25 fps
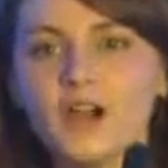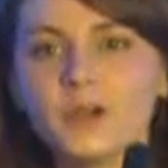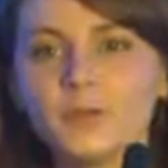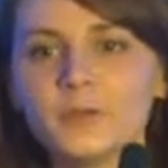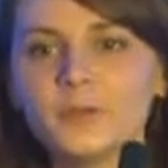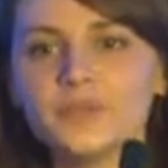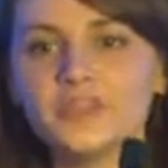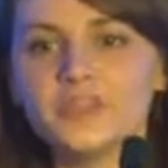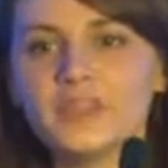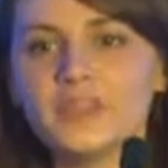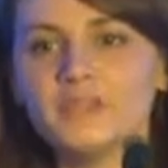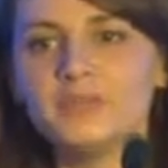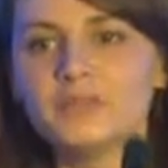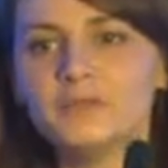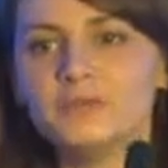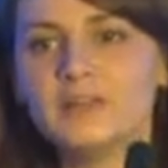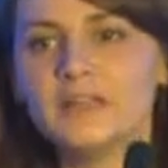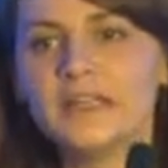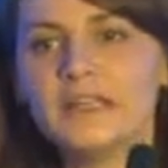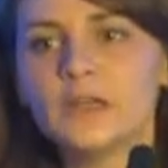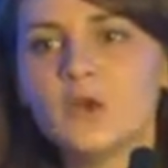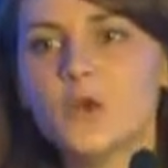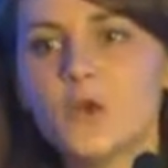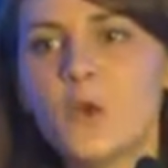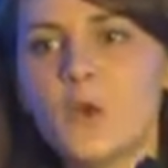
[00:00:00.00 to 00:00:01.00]
I want to give a
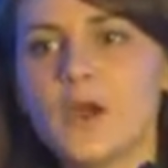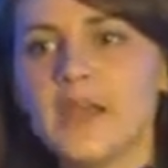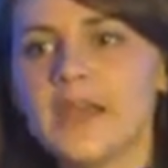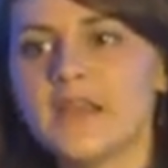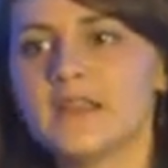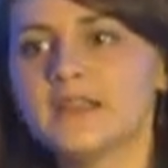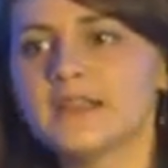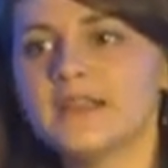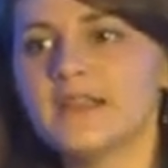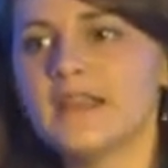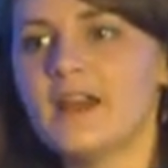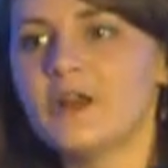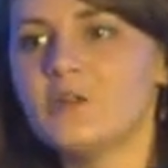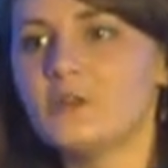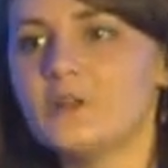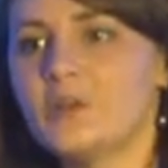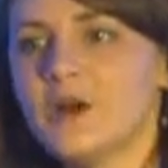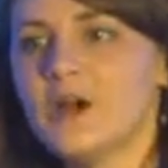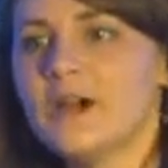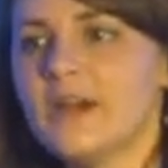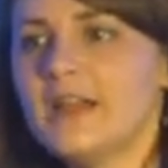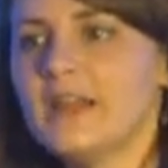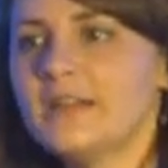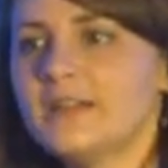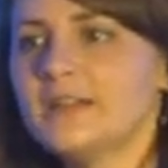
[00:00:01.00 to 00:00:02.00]
really quick
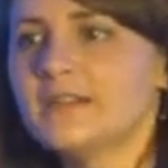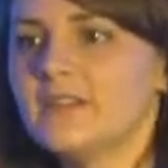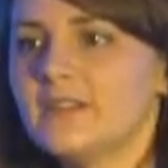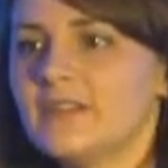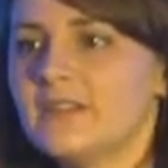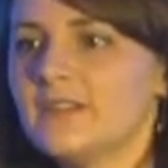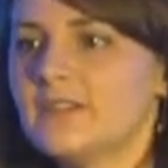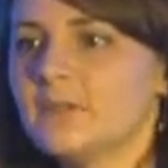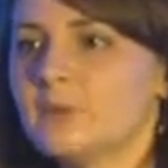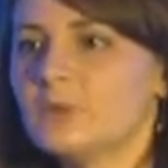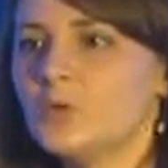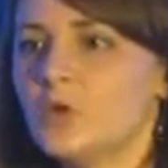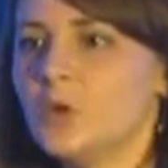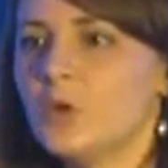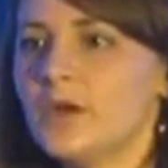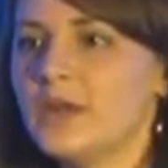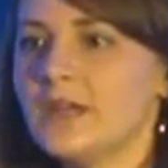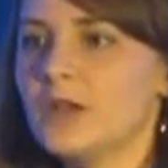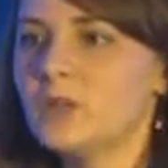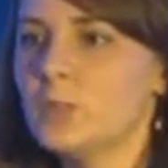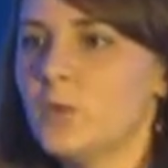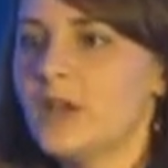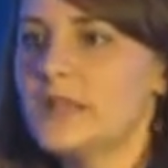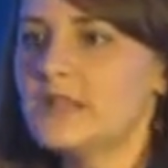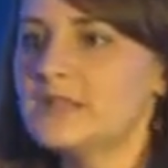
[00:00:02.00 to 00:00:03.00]
soundbite as to some
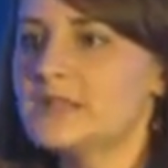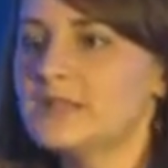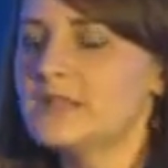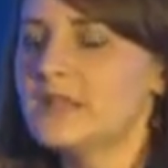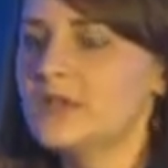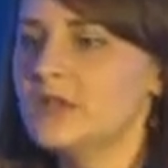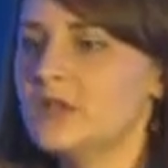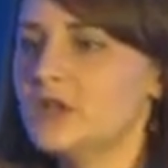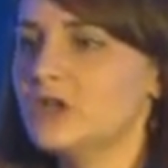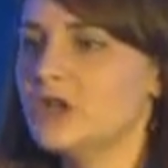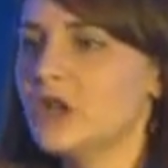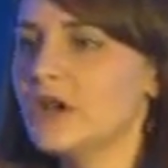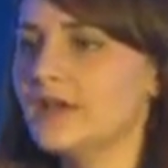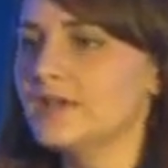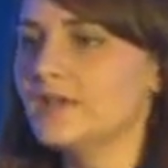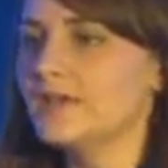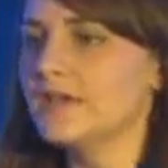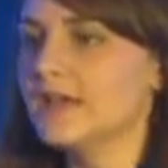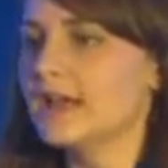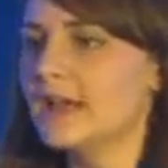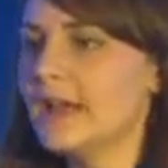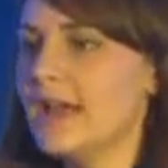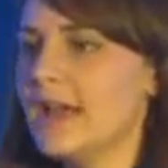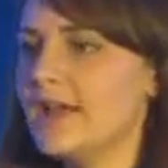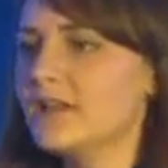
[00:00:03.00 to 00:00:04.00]
quick wins that you guys
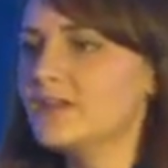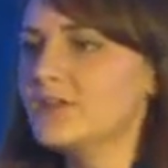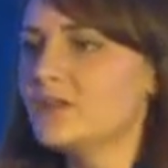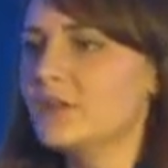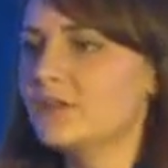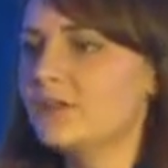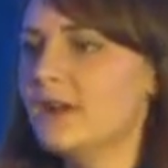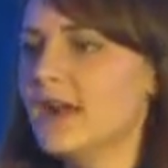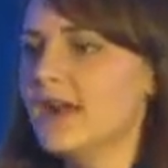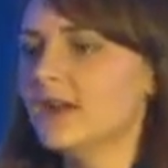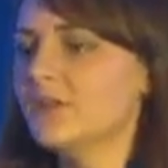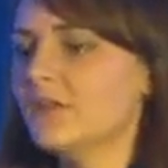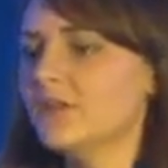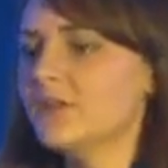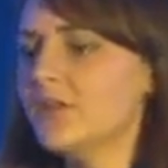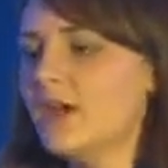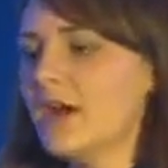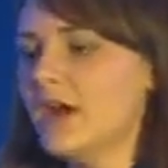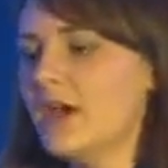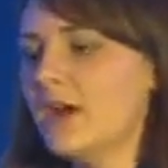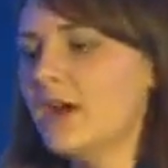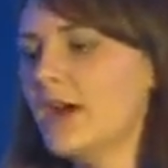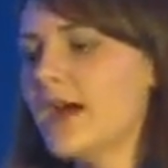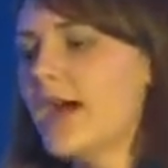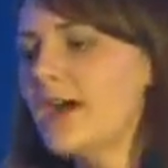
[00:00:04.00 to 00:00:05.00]
can get around
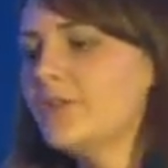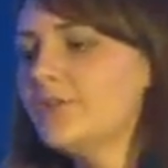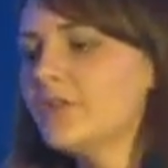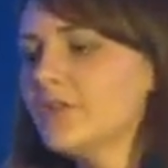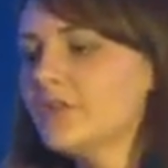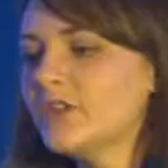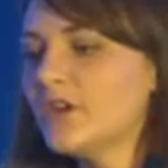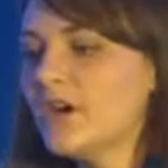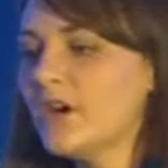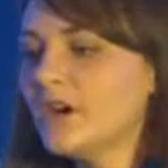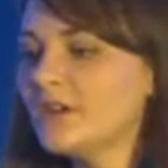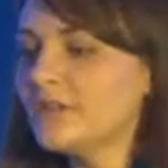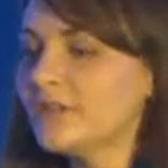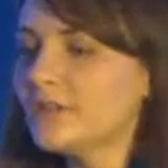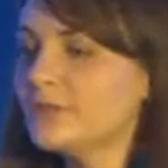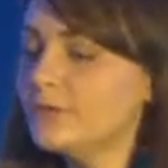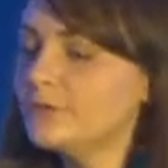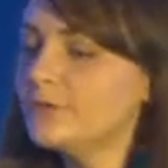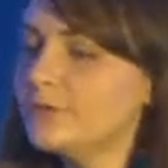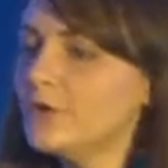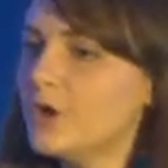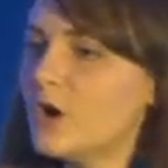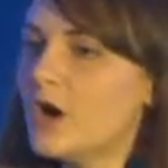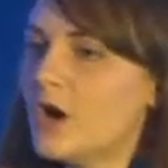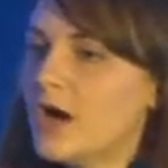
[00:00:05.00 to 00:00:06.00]
advertising
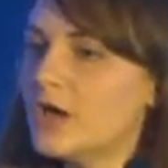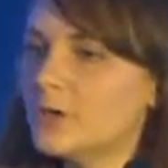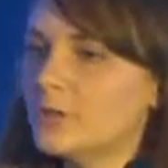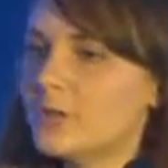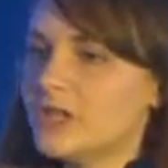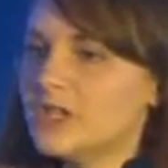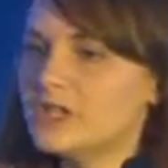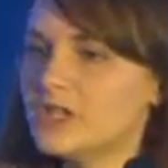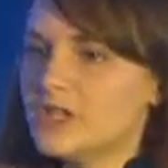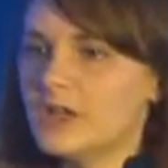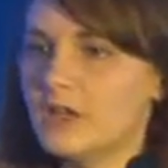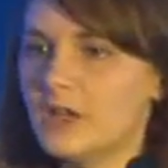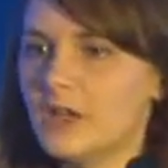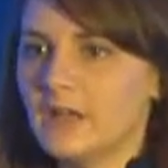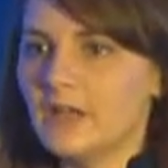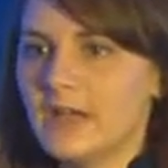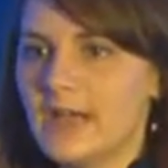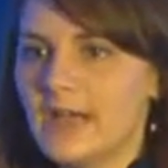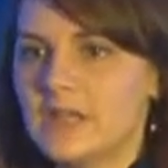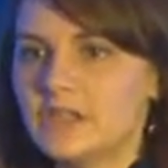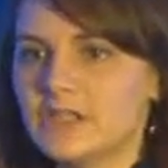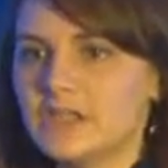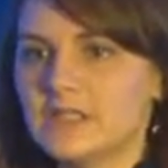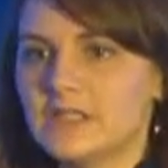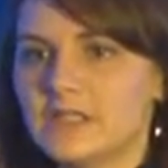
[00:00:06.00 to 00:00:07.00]
for IP
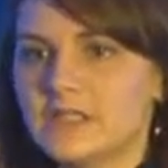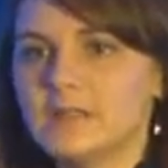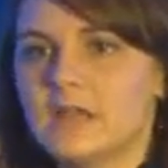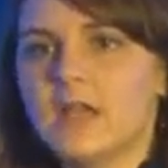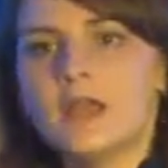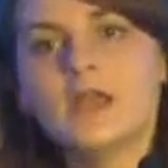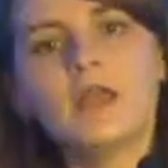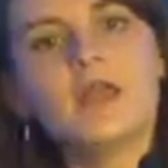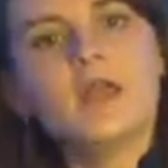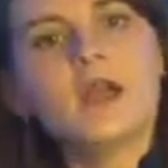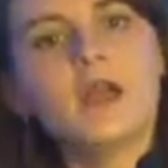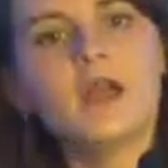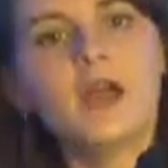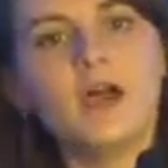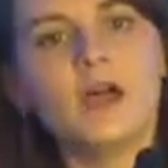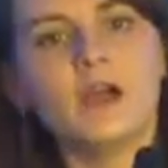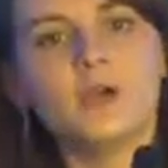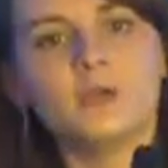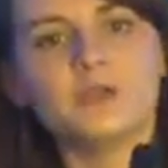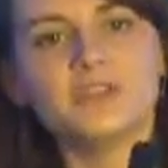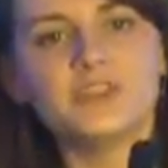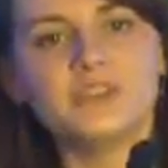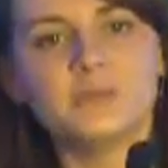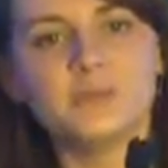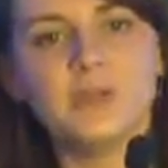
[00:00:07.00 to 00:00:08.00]
geolocation,
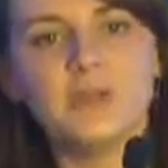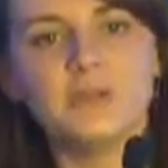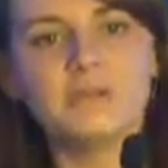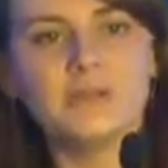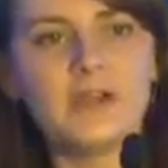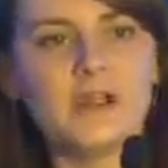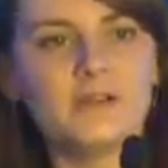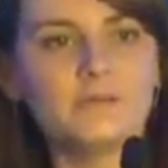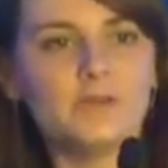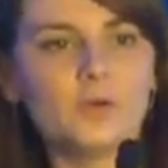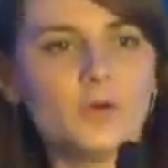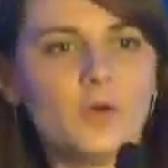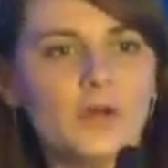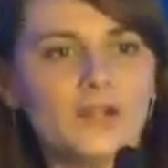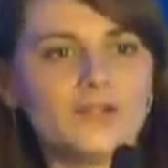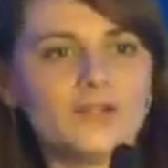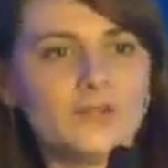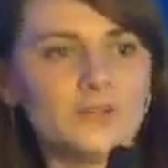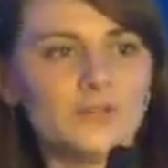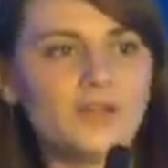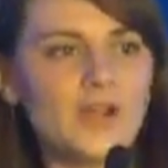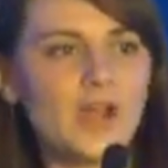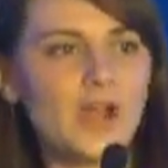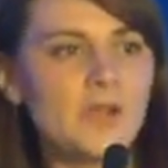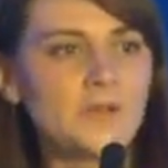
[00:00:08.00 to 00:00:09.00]
which has been around for quite
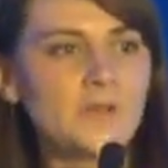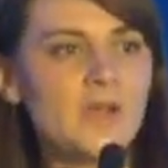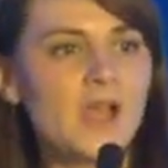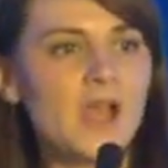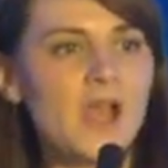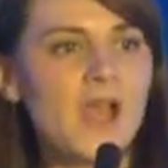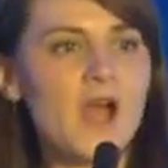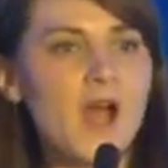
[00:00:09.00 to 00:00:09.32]
some time.